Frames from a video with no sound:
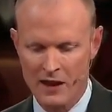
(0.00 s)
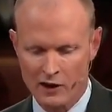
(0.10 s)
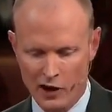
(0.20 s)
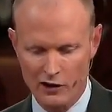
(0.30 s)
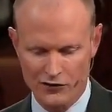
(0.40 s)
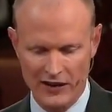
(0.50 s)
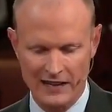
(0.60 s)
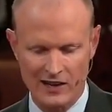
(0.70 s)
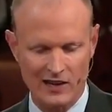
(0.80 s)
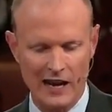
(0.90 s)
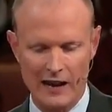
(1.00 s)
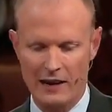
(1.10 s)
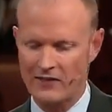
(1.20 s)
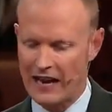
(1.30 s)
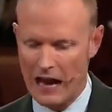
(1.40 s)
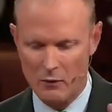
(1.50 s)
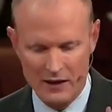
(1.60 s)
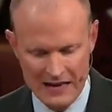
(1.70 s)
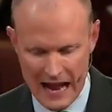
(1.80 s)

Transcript: cursing and declaring that I would